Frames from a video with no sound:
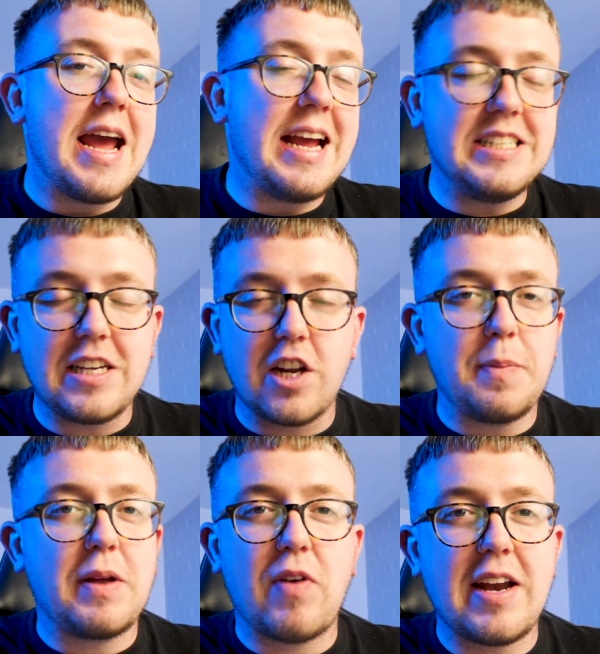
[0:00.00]
Is he going to
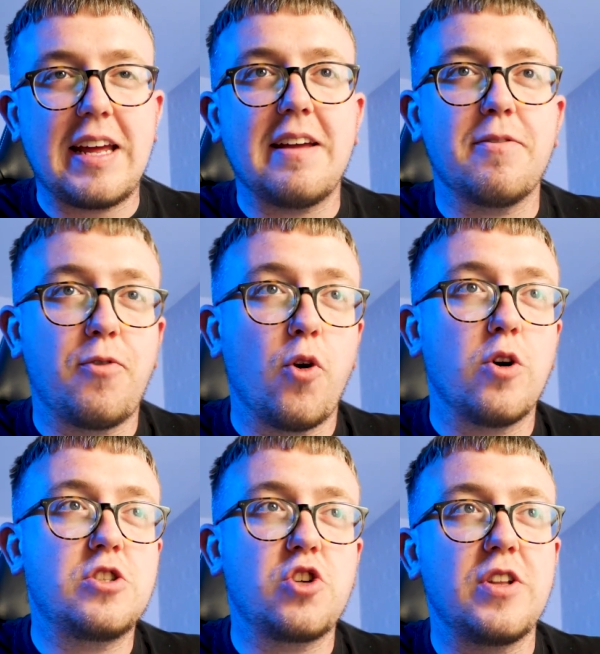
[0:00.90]
be ready for
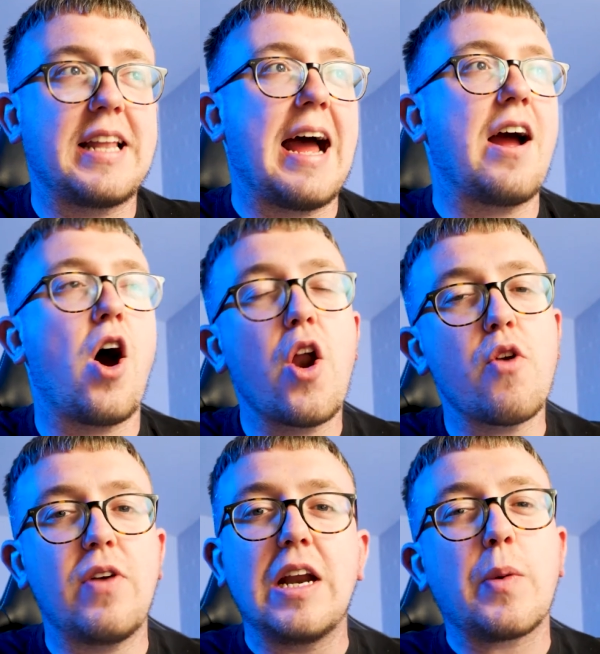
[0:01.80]
Sunday? I don't
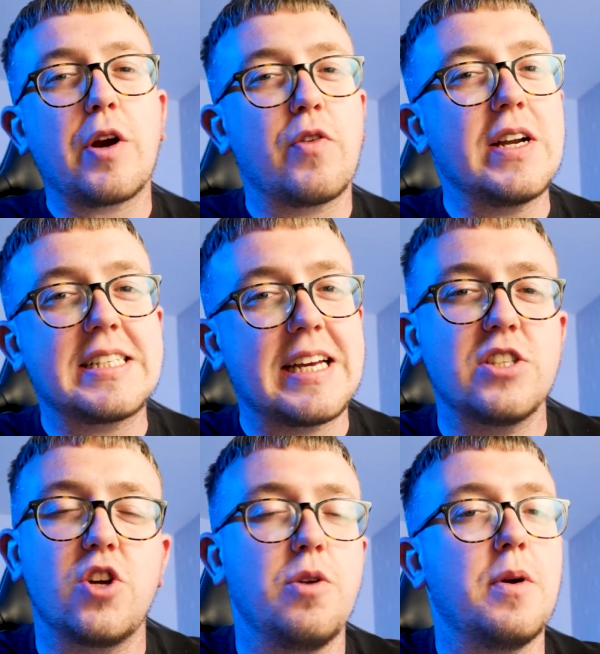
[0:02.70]
really want to risk it
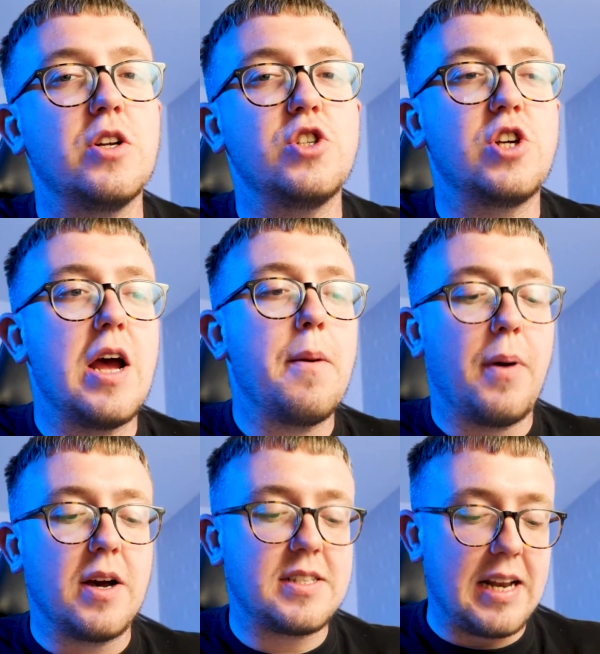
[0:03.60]
too much
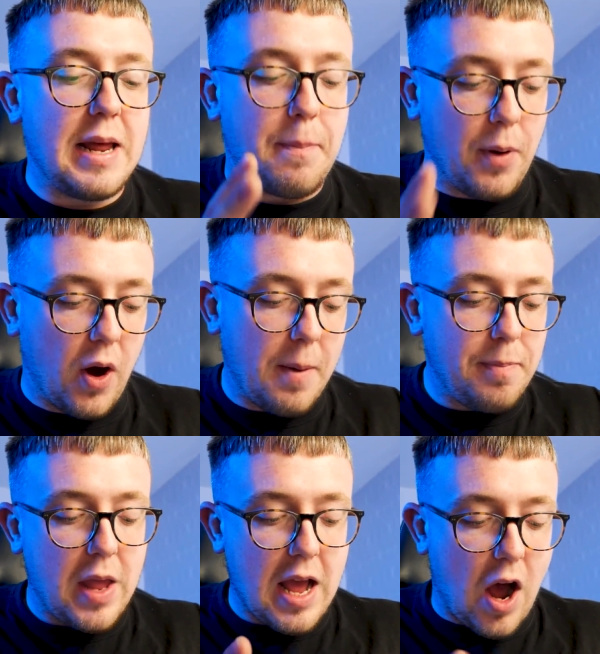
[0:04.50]
personally, but
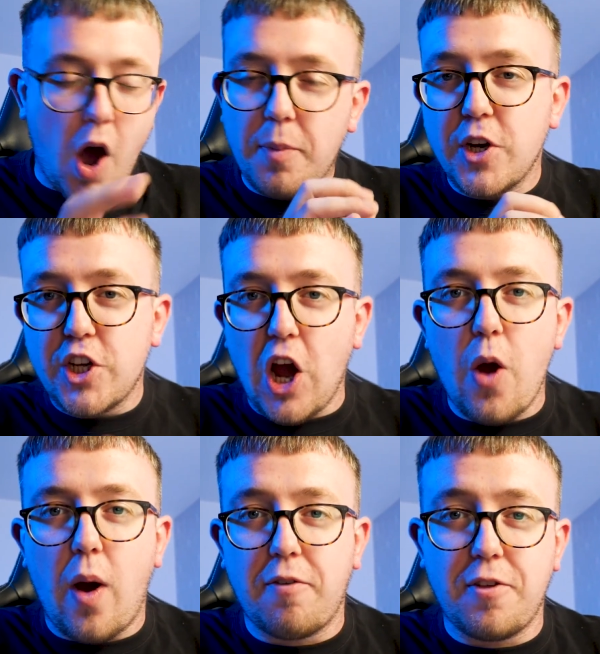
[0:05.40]
I'm going to
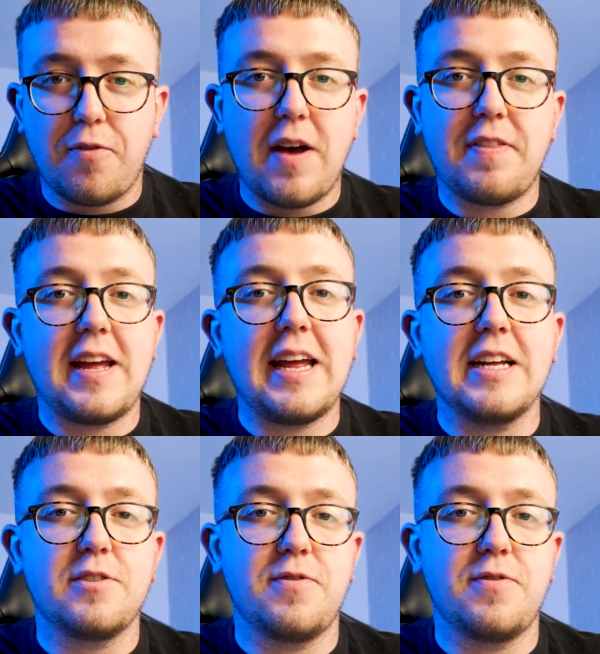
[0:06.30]
go off the fact that he is